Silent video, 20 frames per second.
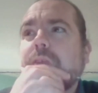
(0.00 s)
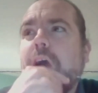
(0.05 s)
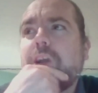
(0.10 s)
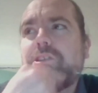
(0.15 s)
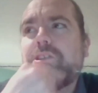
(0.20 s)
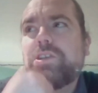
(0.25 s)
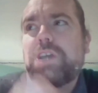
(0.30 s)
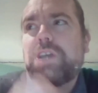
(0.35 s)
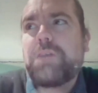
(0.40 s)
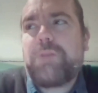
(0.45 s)

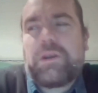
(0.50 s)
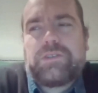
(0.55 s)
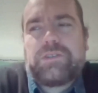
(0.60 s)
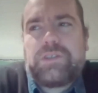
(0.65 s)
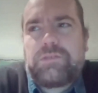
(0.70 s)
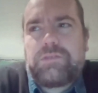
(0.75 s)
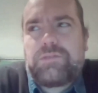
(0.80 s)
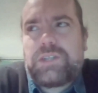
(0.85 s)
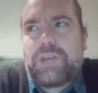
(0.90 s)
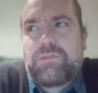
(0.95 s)
took it around
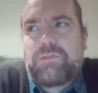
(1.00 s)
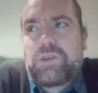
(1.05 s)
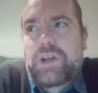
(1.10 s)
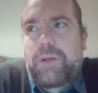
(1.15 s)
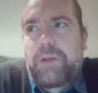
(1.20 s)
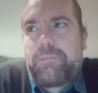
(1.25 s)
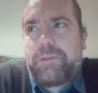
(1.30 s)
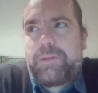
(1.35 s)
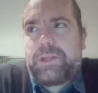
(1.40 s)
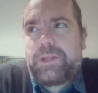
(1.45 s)
to several
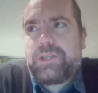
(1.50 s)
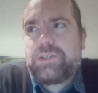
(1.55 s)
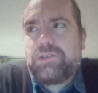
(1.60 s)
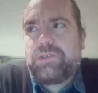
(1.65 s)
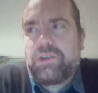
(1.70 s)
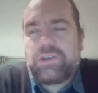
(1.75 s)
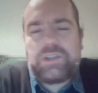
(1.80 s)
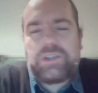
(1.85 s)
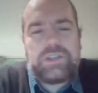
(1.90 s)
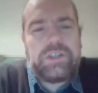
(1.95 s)
companies,
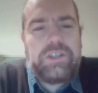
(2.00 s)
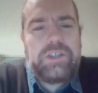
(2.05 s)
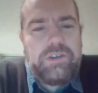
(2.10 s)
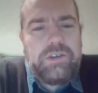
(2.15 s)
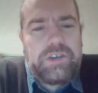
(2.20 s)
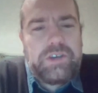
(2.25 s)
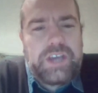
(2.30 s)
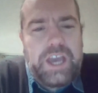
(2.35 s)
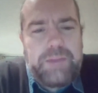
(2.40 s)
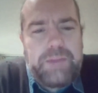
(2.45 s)
not just in
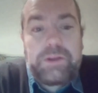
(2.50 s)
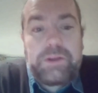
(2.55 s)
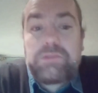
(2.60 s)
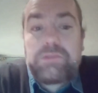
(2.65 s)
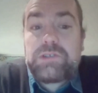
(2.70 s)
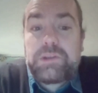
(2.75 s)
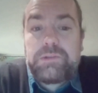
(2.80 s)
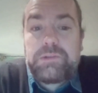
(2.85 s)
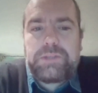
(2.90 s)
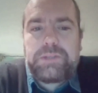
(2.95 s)
the UK, but
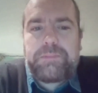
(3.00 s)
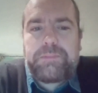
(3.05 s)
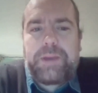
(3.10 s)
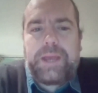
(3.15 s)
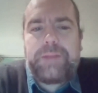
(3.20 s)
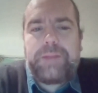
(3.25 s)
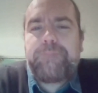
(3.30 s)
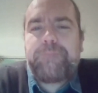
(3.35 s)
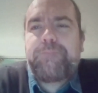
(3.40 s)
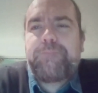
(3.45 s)
also in
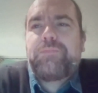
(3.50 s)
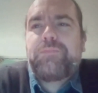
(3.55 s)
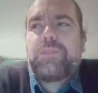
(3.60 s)
Japan.